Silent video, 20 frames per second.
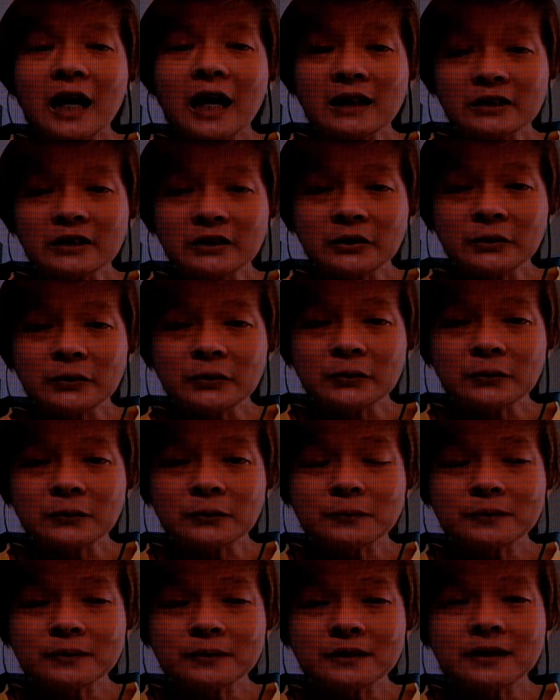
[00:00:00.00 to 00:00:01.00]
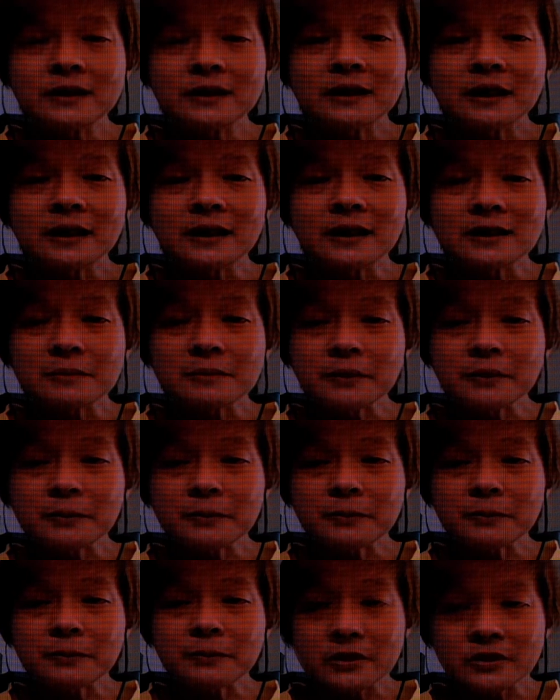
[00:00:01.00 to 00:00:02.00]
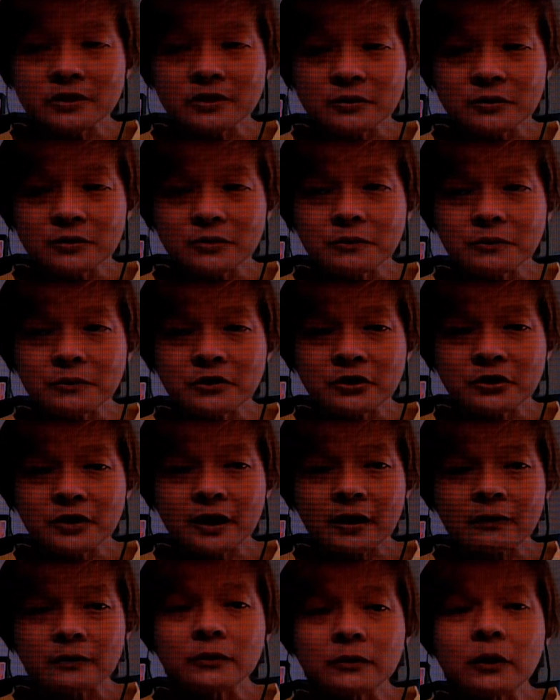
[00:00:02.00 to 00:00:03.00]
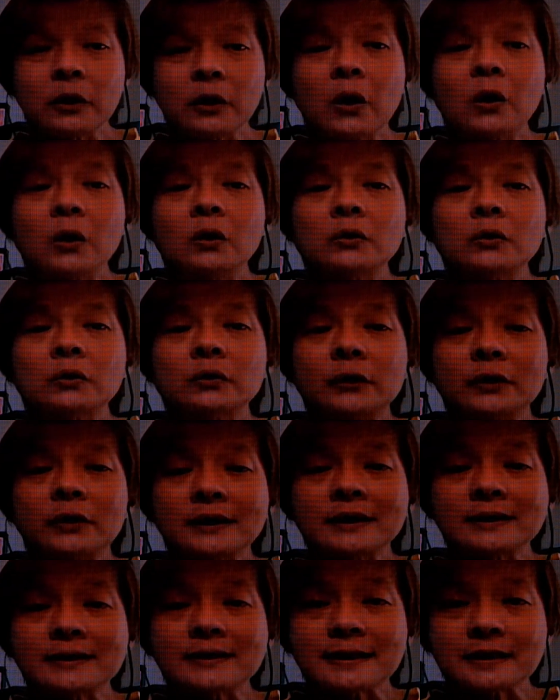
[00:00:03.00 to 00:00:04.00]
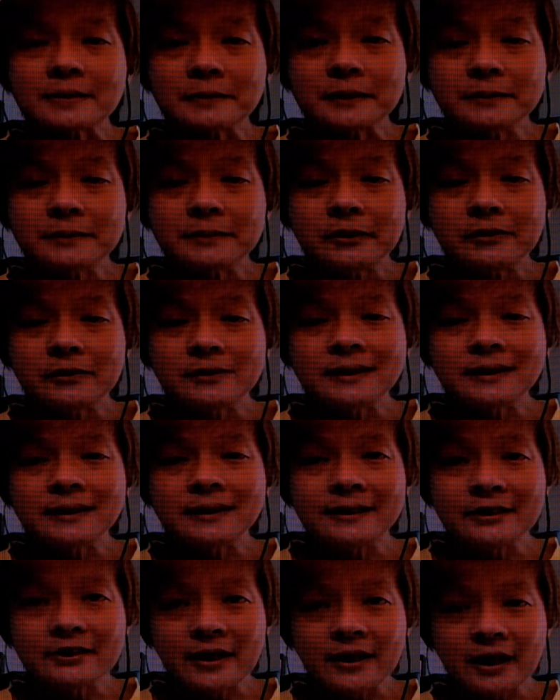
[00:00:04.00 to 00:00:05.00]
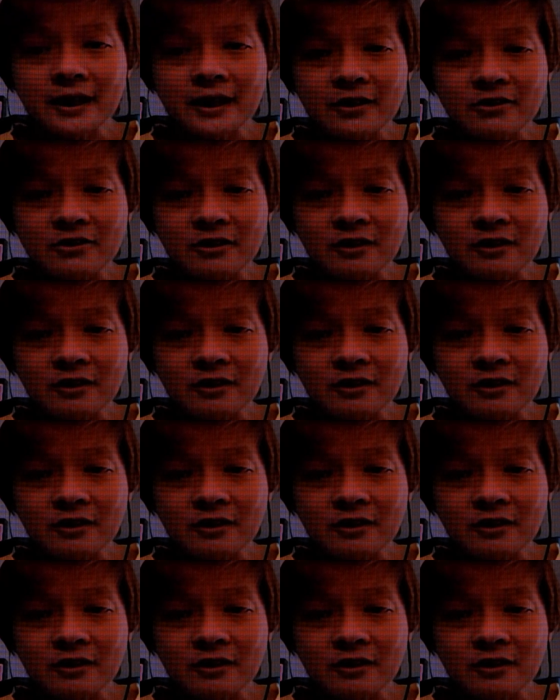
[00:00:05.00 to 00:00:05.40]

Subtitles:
knew it's my mission to reach out to intersex people in Asia.